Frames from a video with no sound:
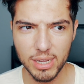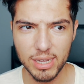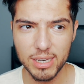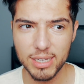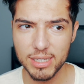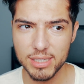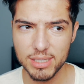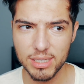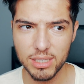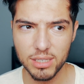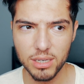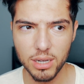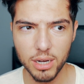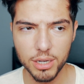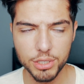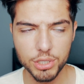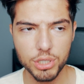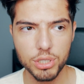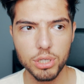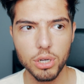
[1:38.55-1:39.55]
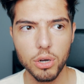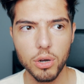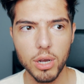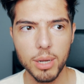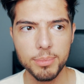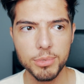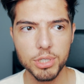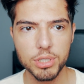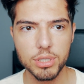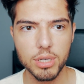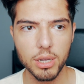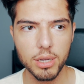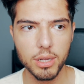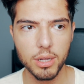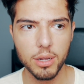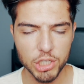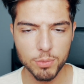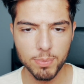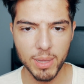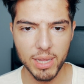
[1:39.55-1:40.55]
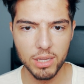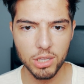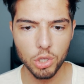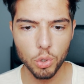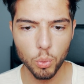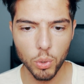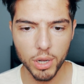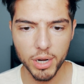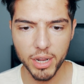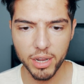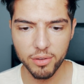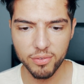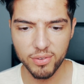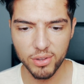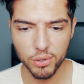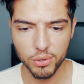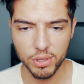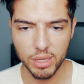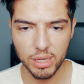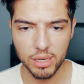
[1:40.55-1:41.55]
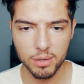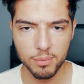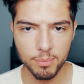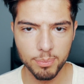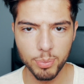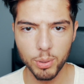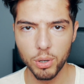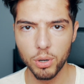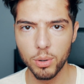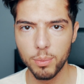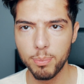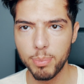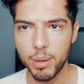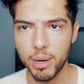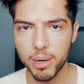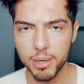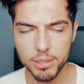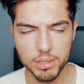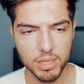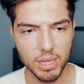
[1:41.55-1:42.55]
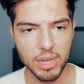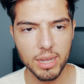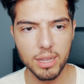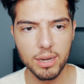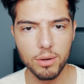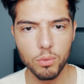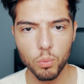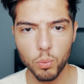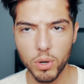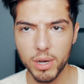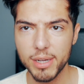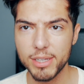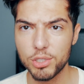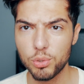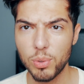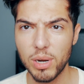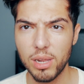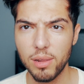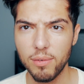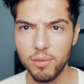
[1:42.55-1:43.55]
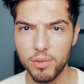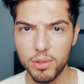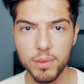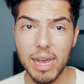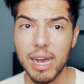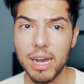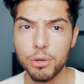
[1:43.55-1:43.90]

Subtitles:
It is in Dutch, so I'm just gonna explain you what I filled in per part and why it's relevant.